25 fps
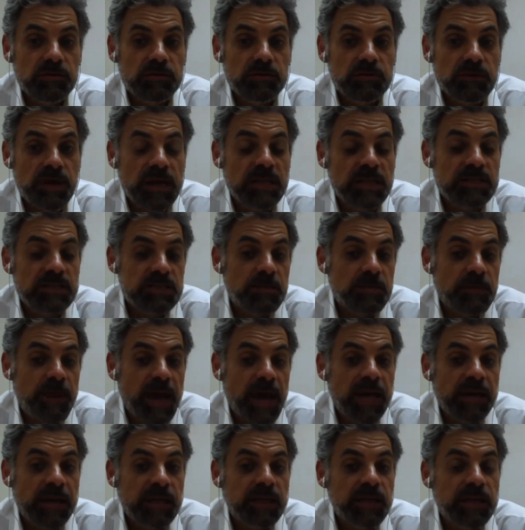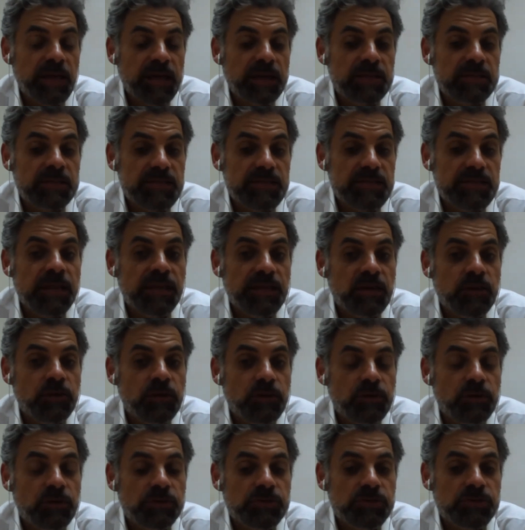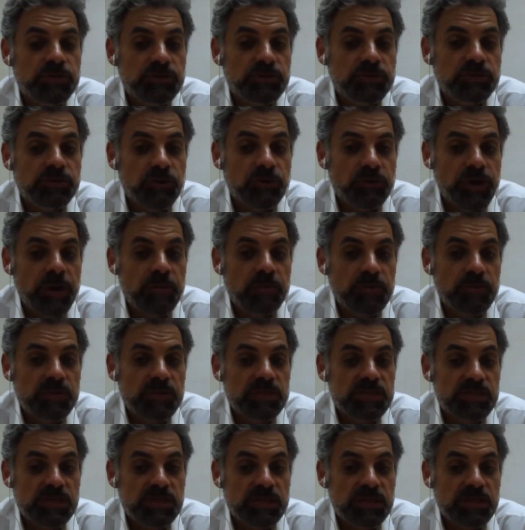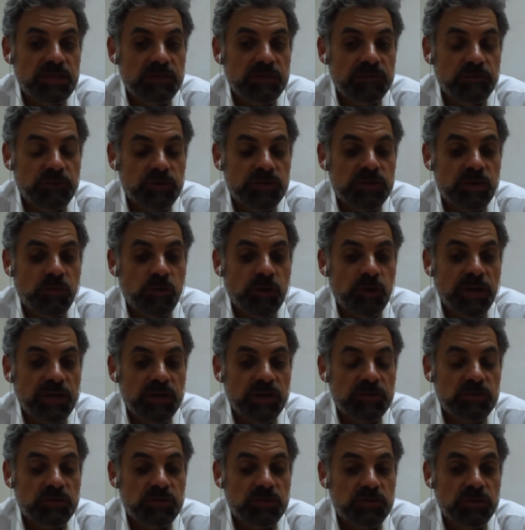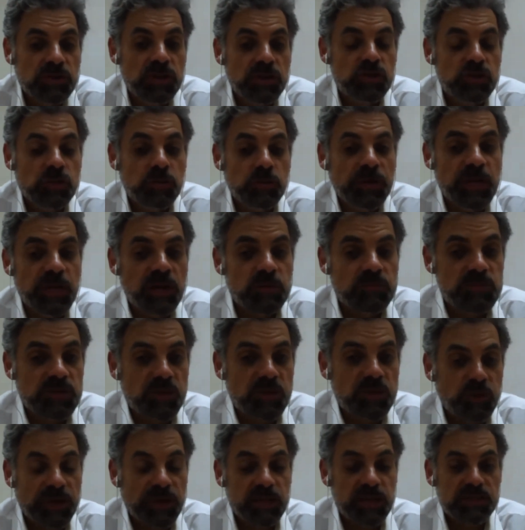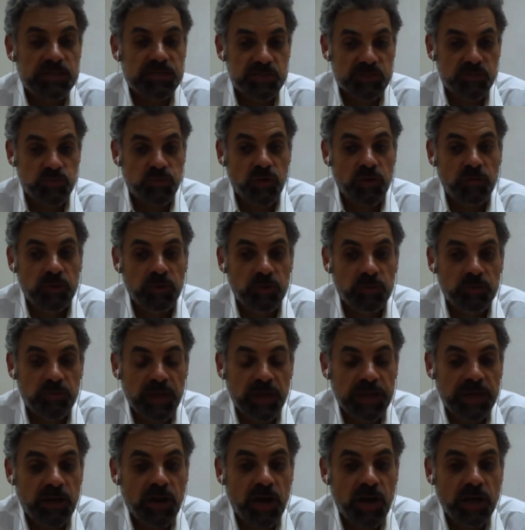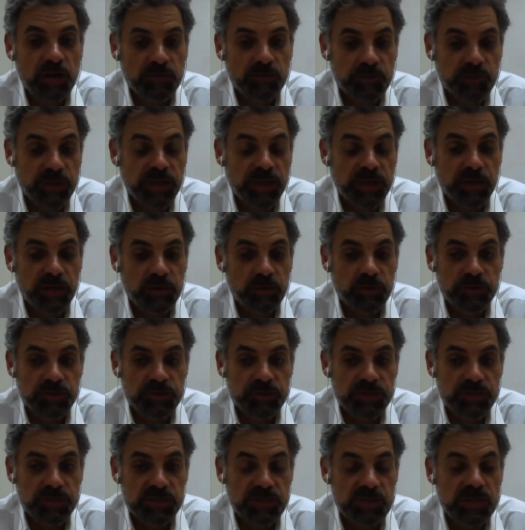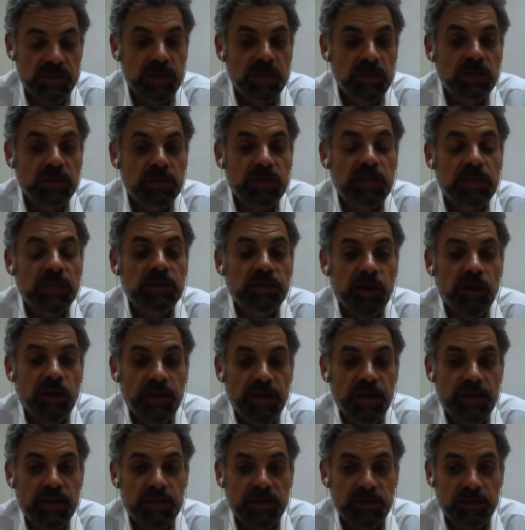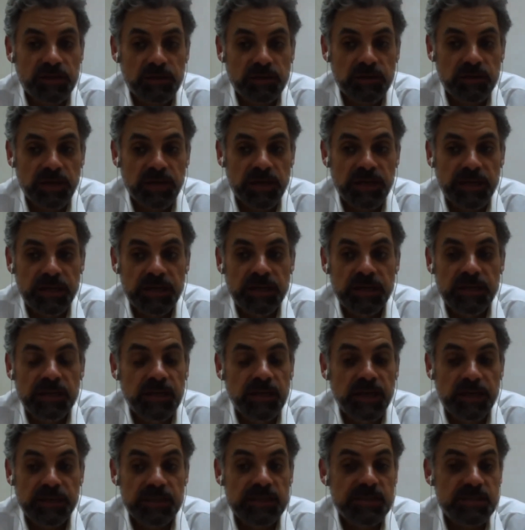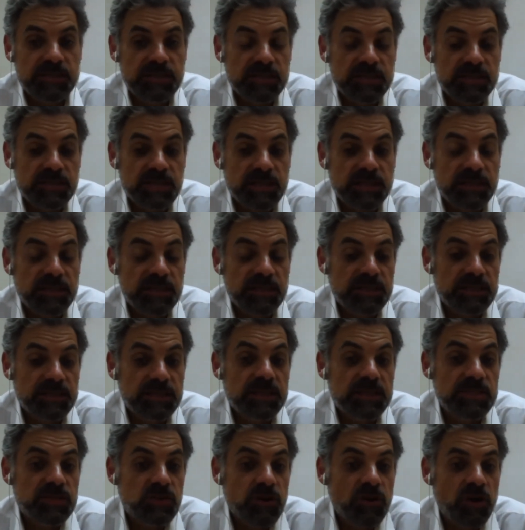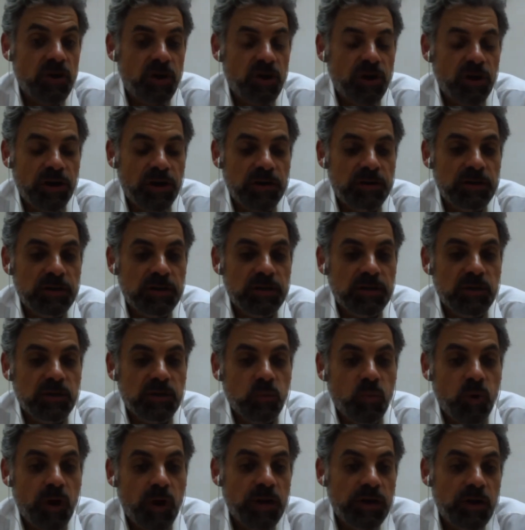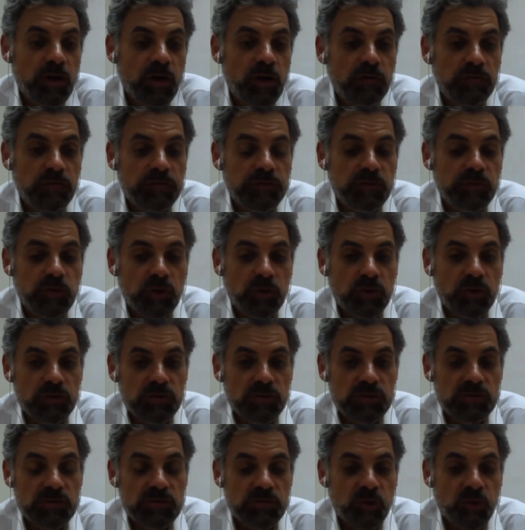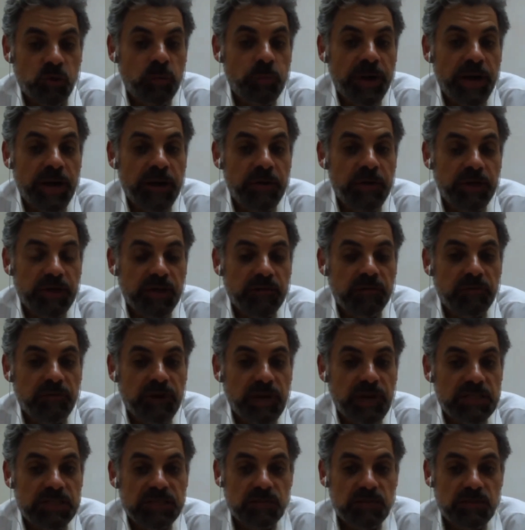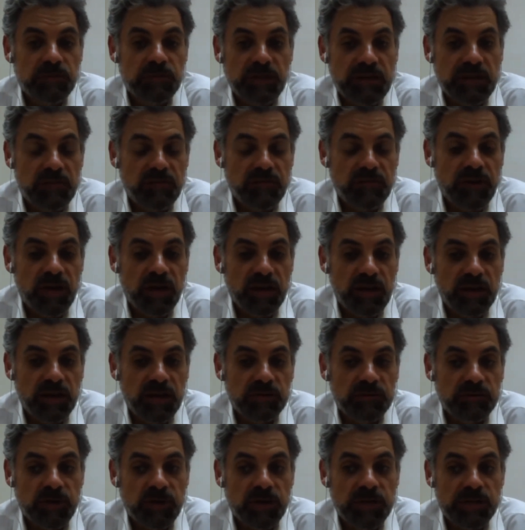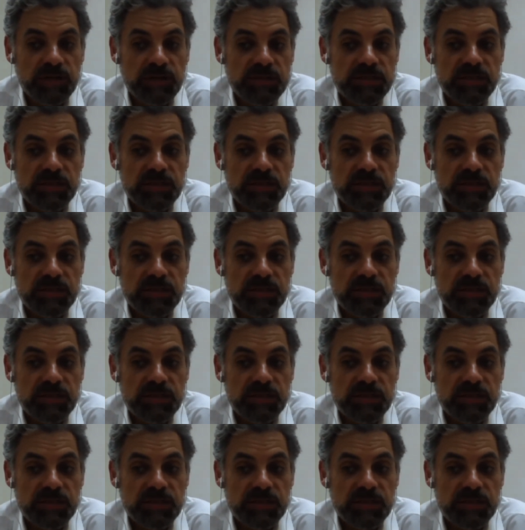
hence the panic and sending her to her embassy for someone to become someone else's problem, like a hot potato, which is clearly unethical. These are one of those barbaric effects of the kafala, right?